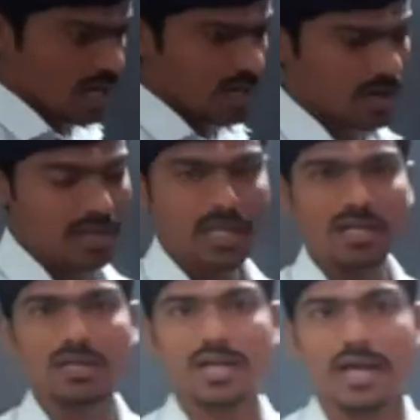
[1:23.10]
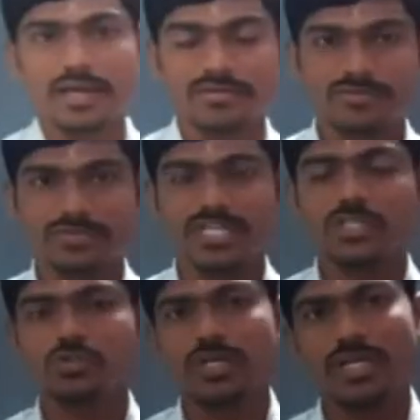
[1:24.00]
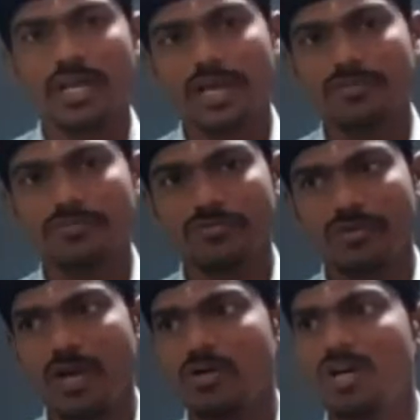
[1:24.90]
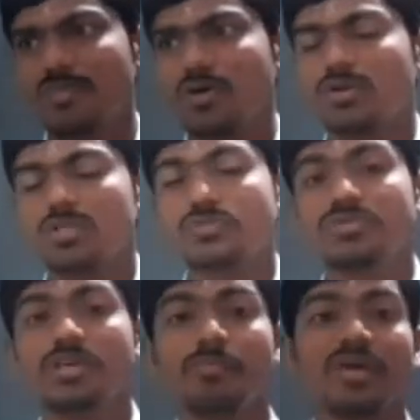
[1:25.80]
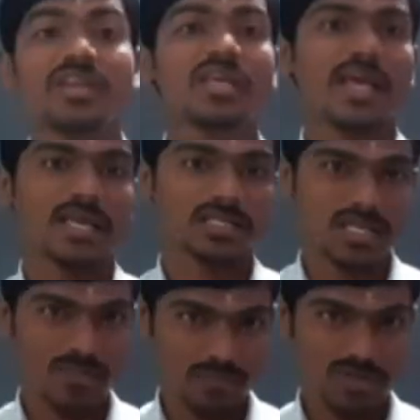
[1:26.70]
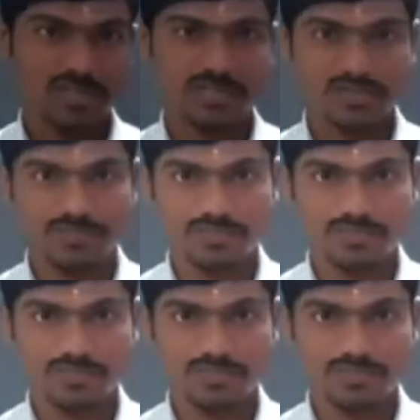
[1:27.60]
real life, day-to-day life, we have come across with the many examples.